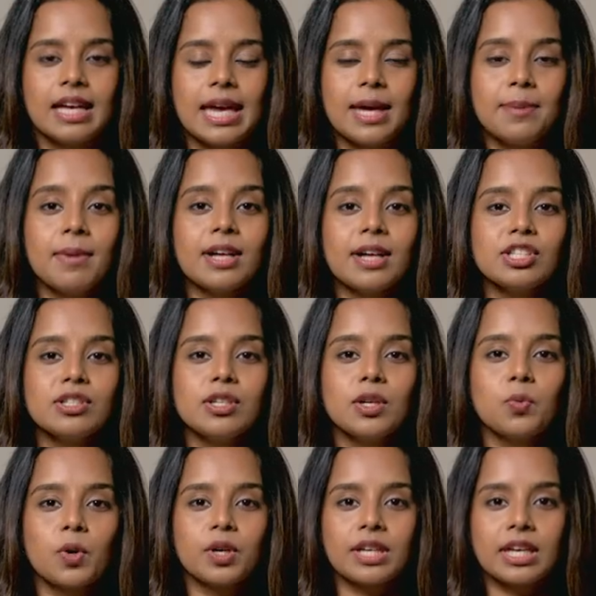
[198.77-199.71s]
Imagine
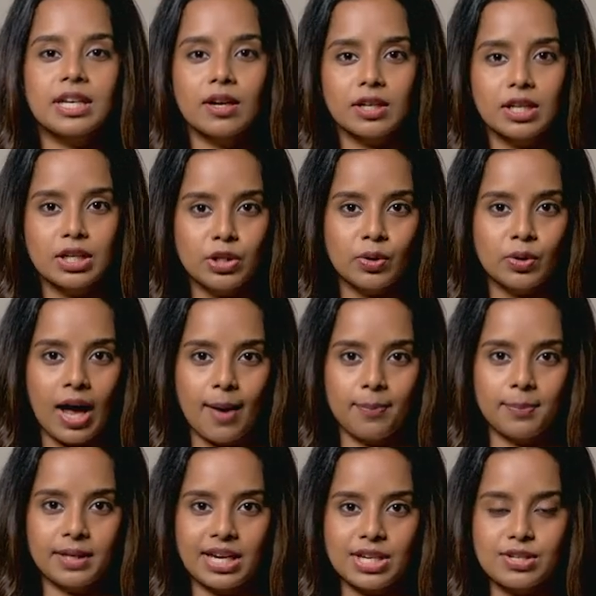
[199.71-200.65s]
you're working on a new
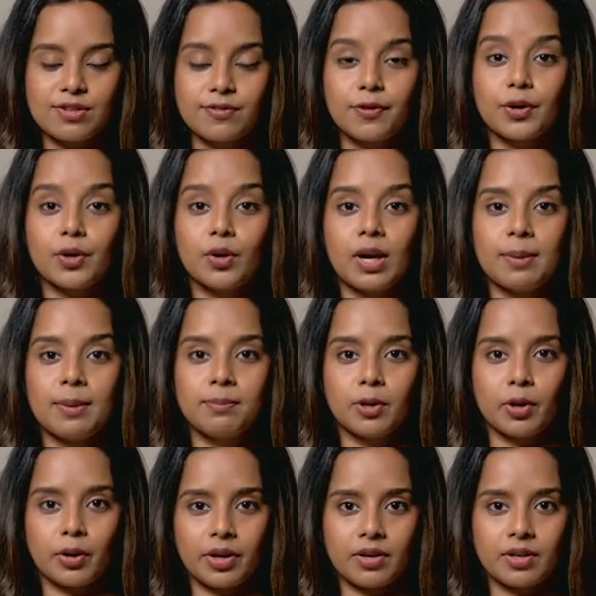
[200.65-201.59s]
application for your
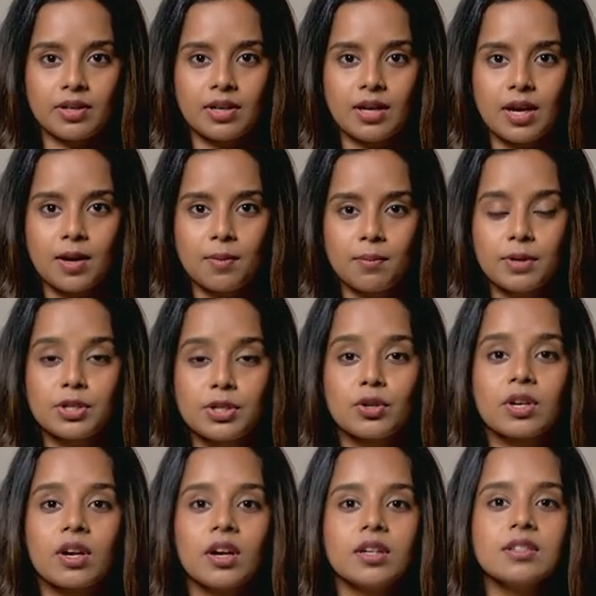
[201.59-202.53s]
employer, but your
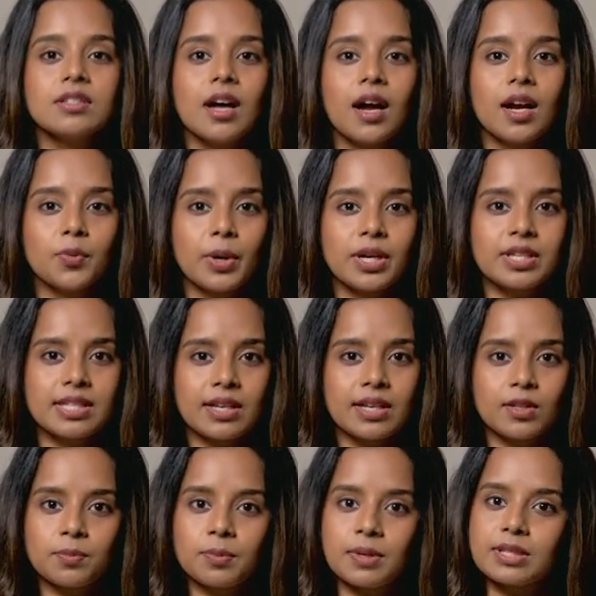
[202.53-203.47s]
current hardware
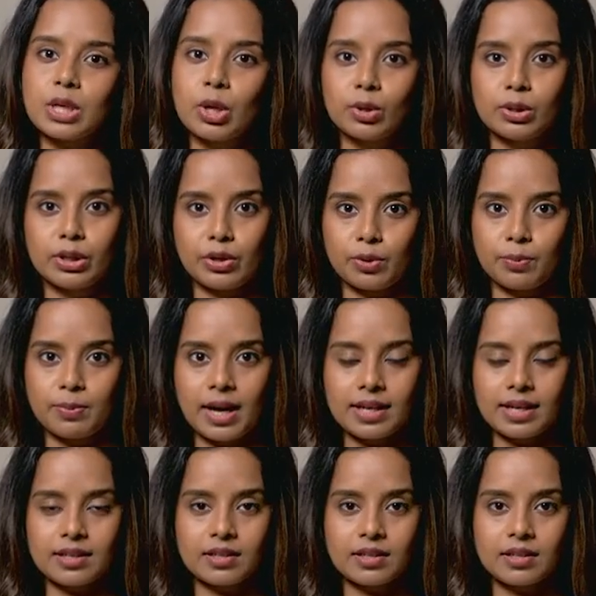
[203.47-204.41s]
setup is holding you
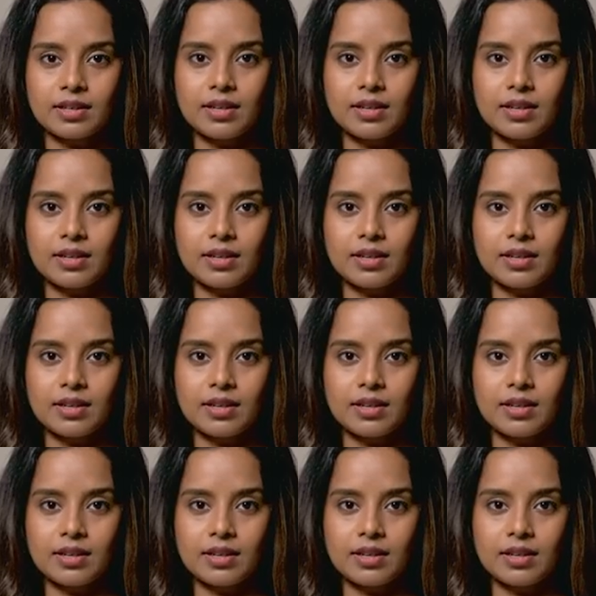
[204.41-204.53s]
back.